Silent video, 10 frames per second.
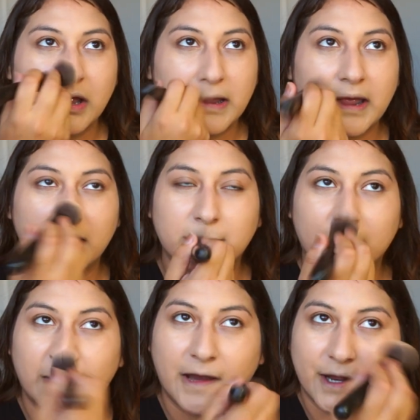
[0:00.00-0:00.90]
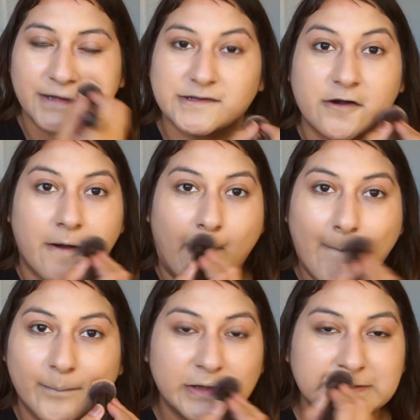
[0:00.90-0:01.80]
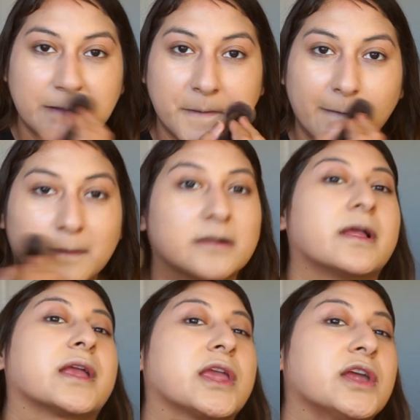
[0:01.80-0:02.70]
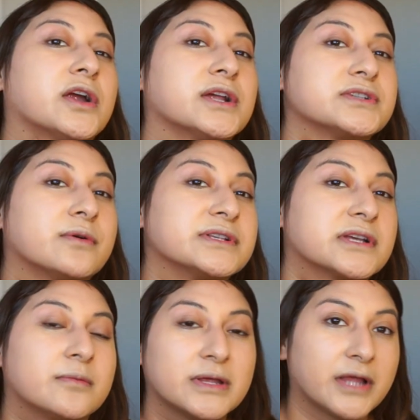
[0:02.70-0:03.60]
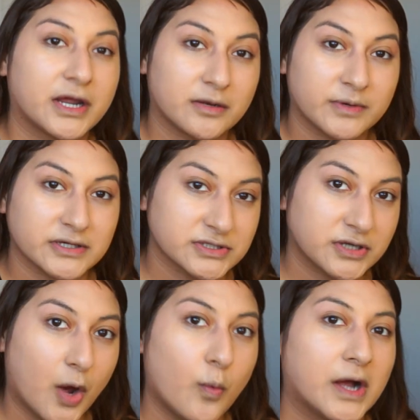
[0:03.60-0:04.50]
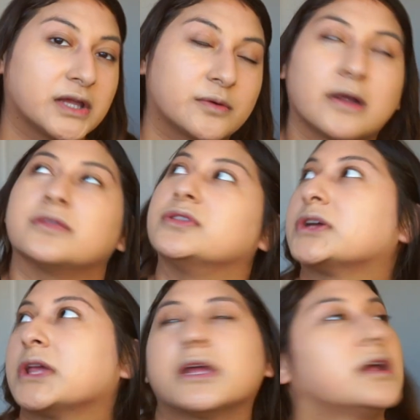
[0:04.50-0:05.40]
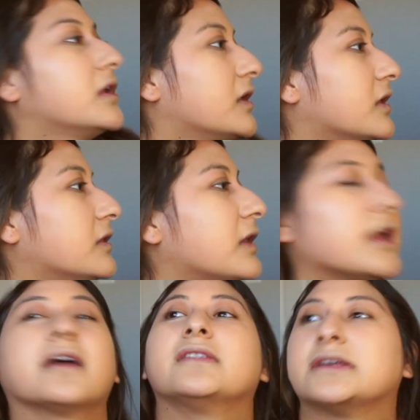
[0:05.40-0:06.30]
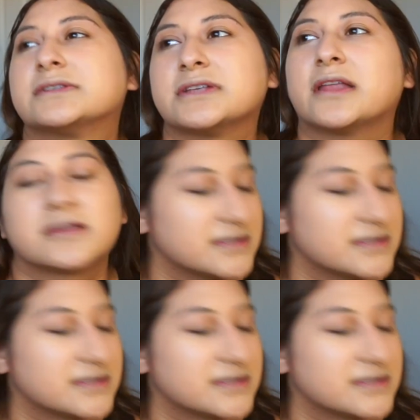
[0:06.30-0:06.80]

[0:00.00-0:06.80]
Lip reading: and your hands are not the same color. Like, here is always going to be lighter because you're not walking around looking like this at the